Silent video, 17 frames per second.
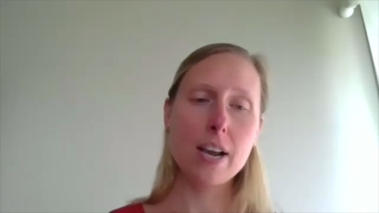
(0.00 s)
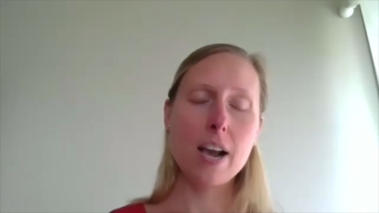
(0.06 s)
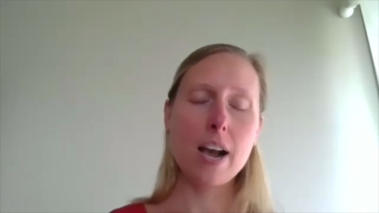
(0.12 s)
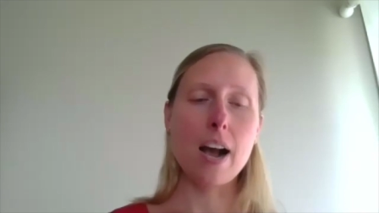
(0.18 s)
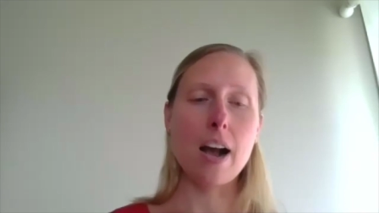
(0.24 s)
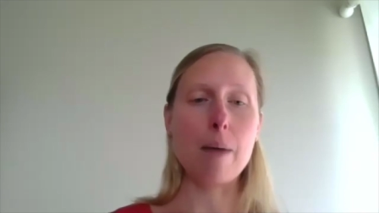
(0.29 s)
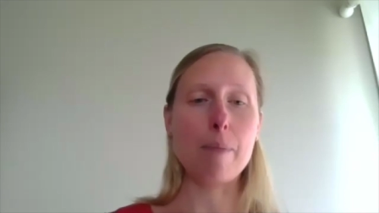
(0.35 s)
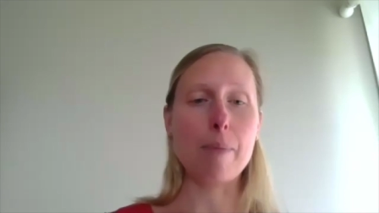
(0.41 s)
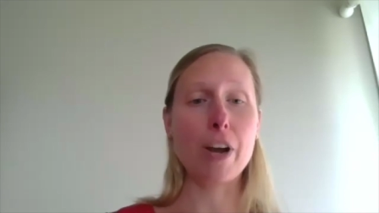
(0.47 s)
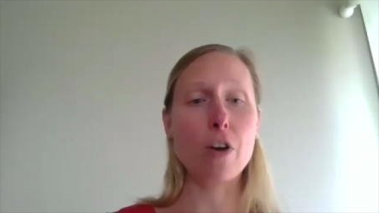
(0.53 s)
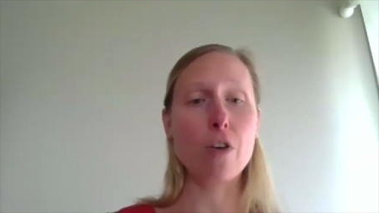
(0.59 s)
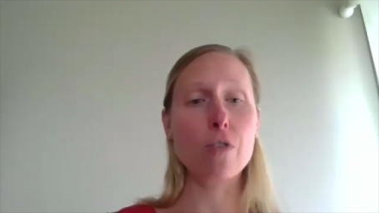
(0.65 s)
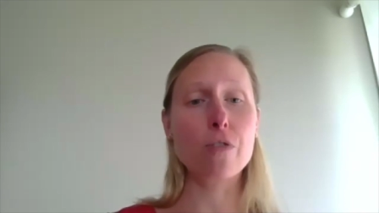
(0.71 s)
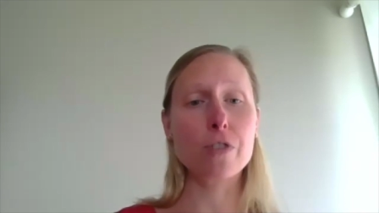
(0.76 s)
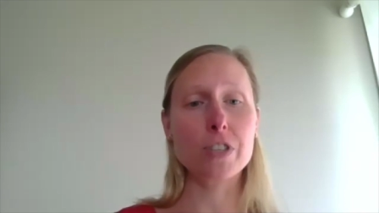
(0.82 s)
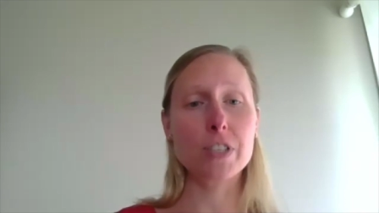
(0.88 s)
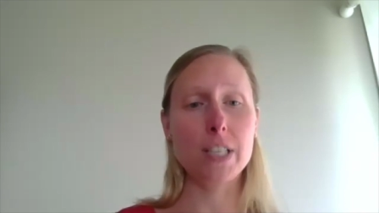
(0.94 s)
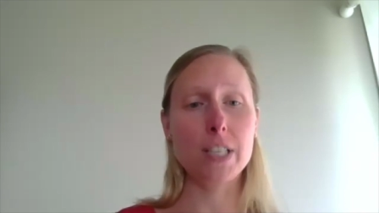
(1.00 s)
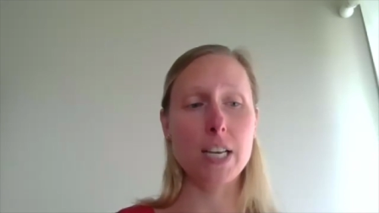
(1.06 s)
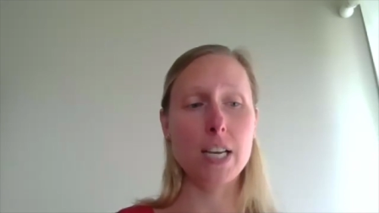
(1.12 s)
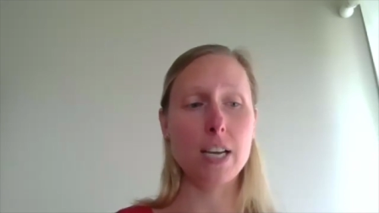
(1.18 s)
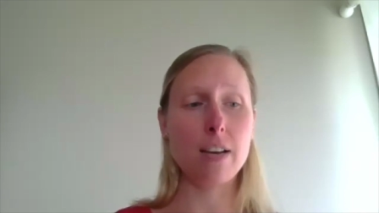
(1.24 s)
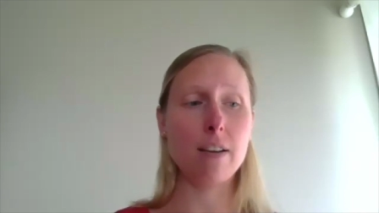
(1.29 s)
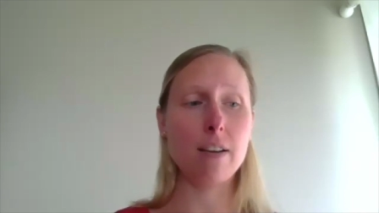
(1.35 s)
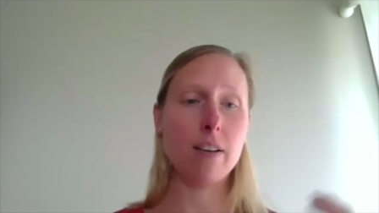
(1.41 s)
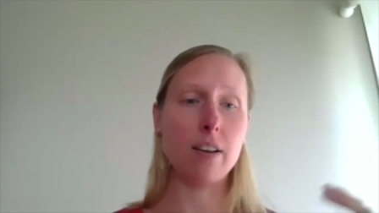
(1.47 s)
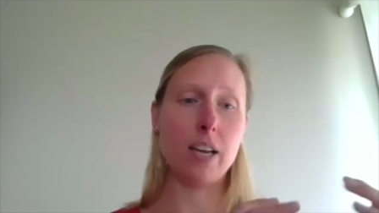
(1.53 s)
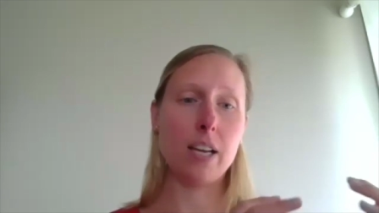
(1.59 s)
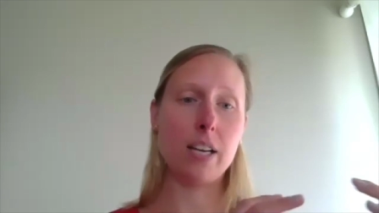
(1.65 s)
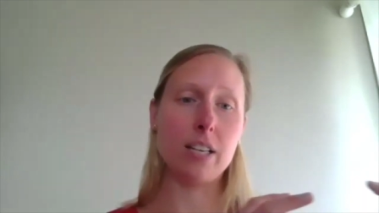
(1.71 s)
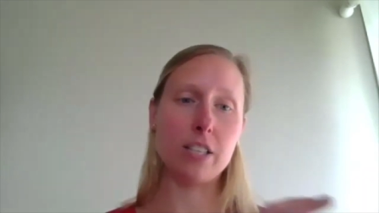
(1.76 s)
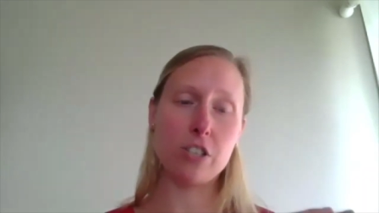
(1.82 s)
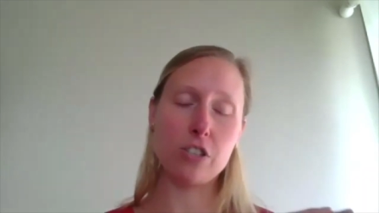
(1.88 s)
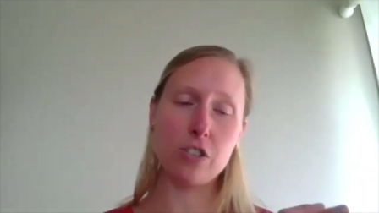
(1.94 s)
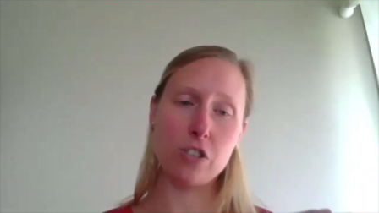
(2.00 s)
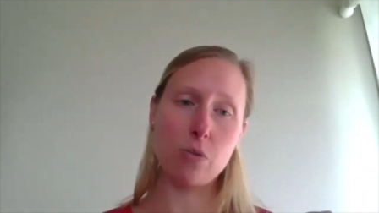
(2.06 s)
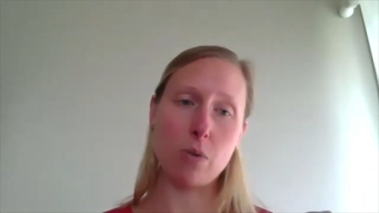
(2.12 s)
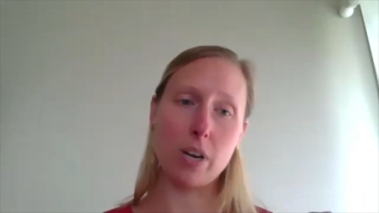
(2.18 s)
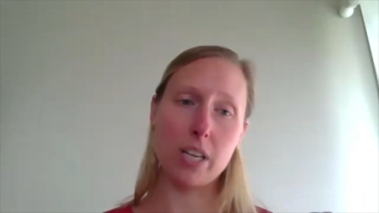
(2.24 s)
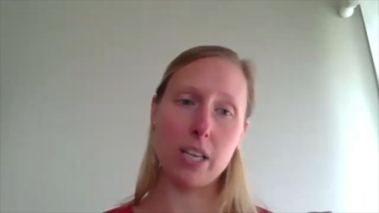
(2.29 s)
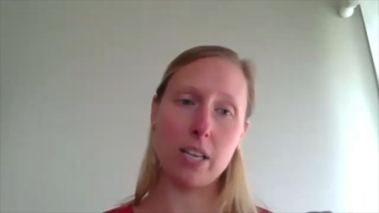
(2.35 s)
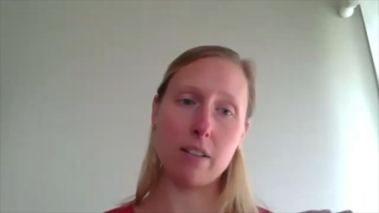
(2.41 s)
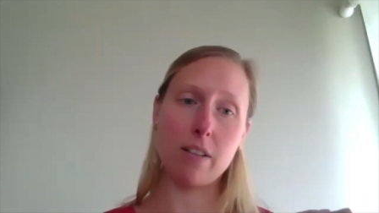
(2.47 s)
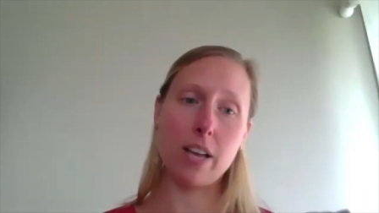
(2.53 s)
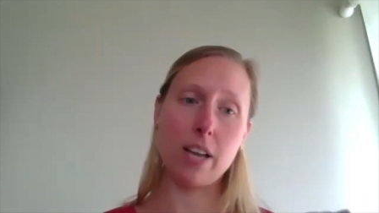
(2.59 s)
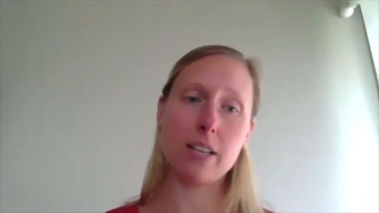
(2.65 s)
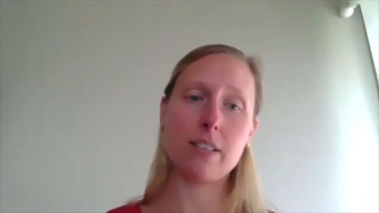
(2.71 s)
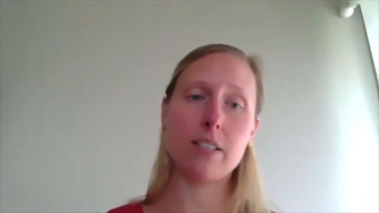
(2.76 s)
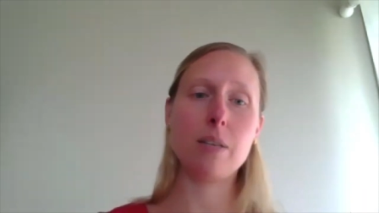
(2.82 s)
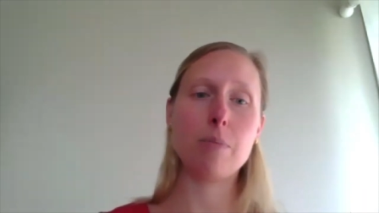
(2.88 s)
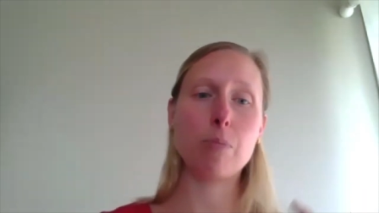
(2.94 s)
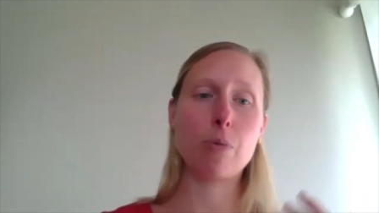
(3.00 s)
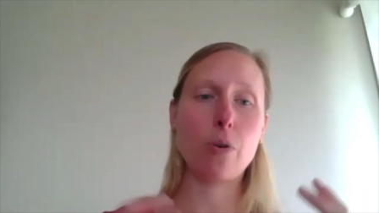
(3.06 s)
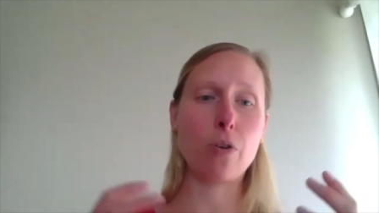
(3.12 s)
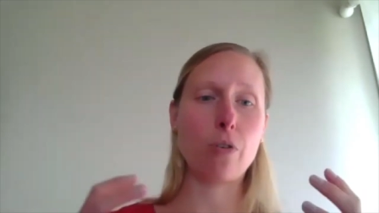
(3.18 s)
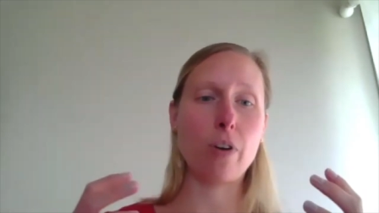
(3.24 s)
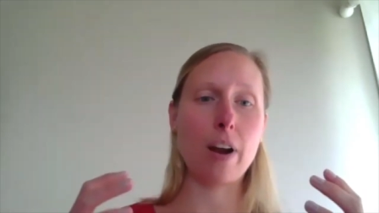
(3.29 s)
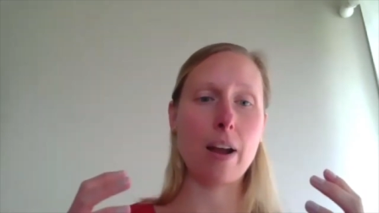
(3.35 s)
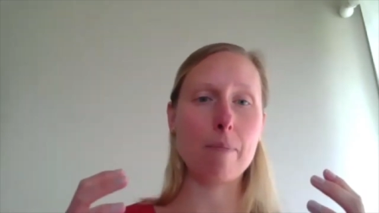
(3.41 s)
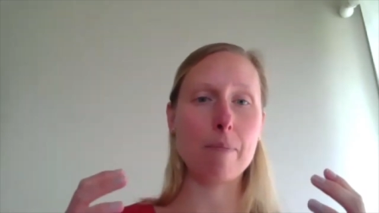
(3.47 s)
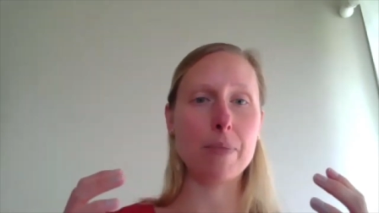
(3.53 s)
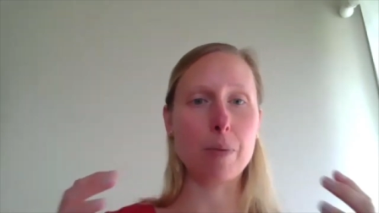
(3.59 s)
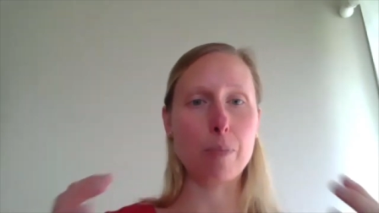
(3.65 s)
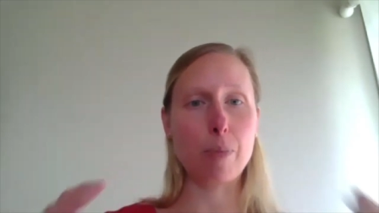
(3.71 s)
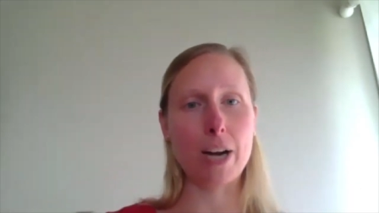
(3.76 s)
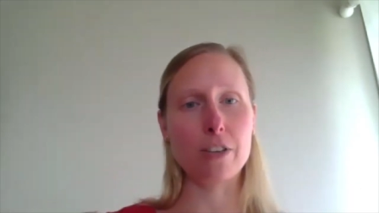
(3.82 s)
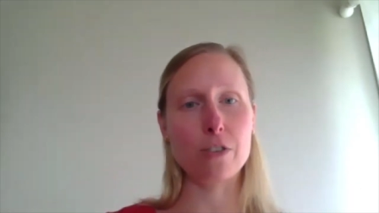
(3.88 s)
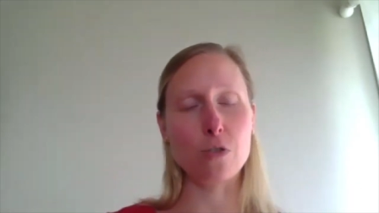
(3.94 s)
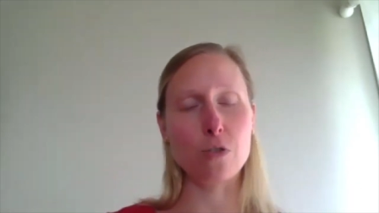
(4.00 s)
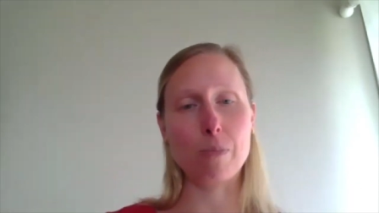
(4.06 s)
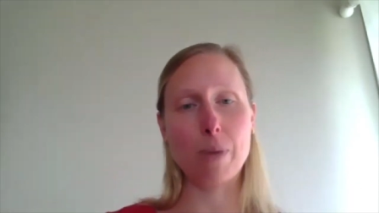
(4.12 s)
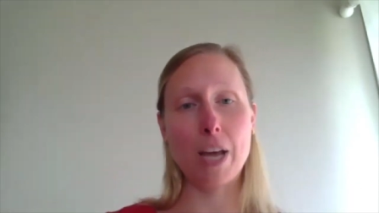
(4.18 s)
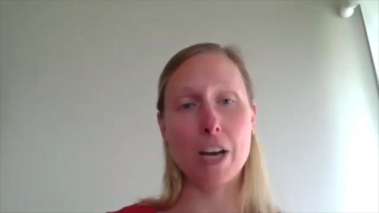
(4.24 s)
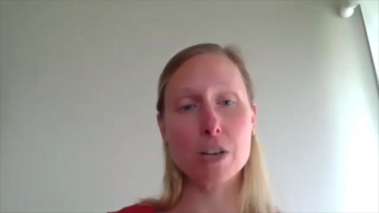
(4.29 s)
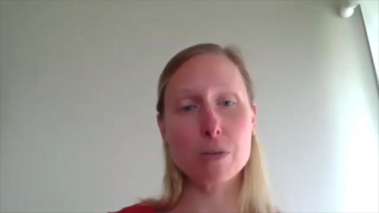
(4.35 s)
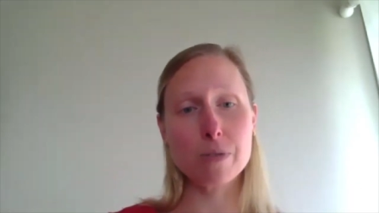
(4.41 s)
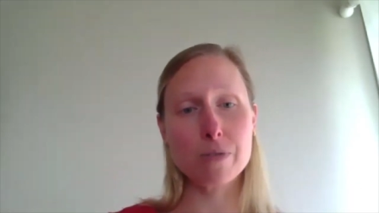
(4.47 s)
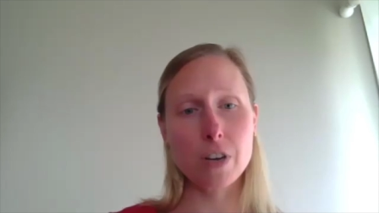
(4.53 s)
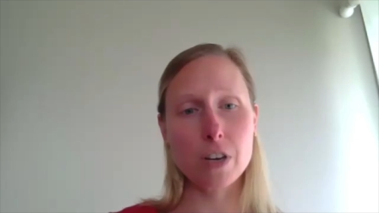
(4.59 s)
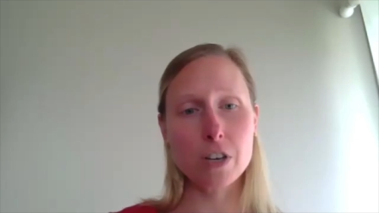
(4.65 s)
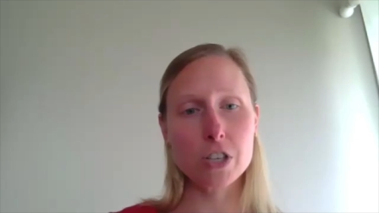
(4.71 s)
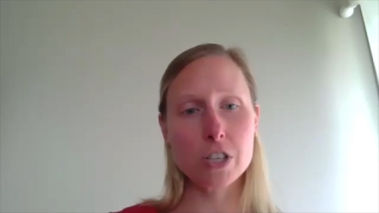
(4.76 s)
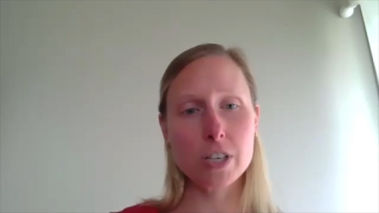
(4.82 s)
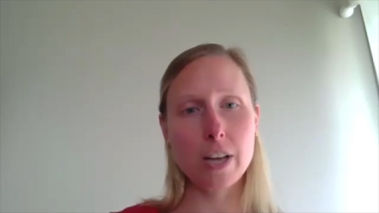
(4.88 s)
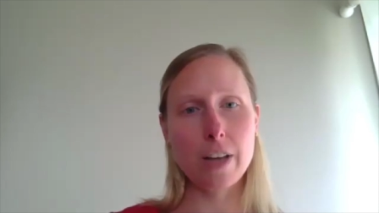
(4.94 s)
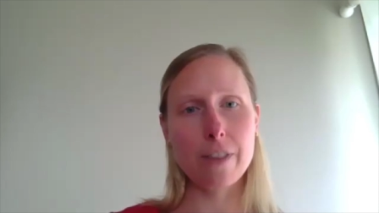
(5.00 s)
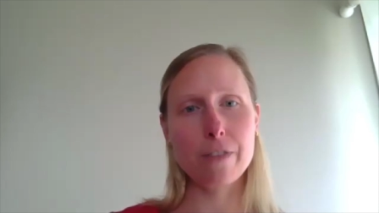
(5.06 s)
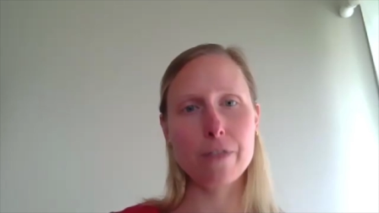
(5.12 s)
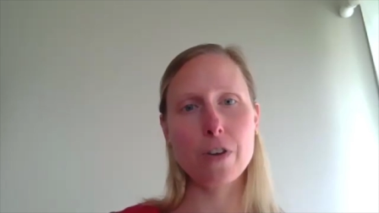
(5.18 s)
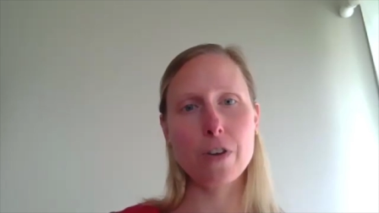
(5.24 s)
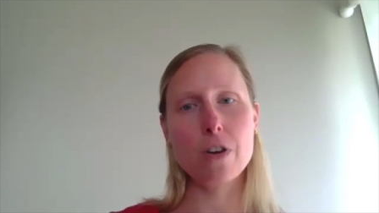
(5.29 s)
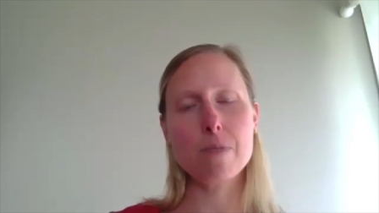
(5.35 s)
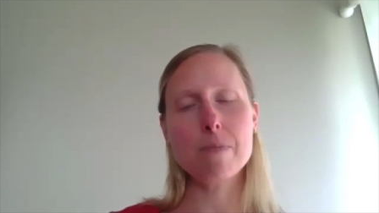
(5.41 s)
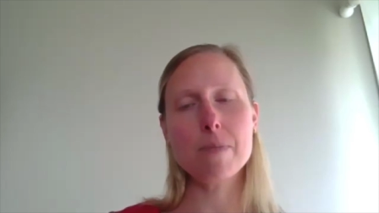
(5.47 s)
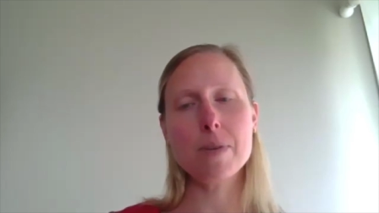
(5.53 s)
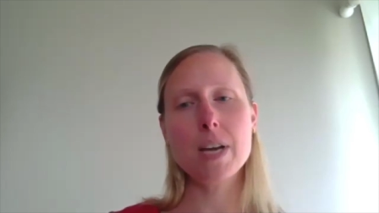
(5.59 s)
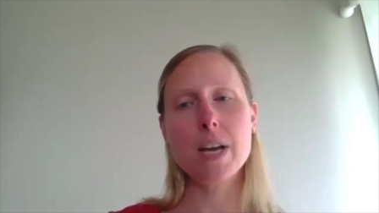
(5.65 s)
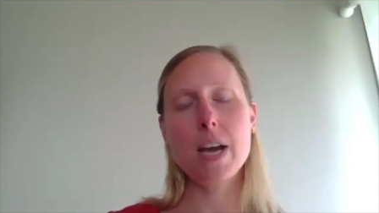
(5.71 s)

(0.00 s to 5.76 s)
Um, I oversee, in addition to our key client team program, the practice group management function at the firm,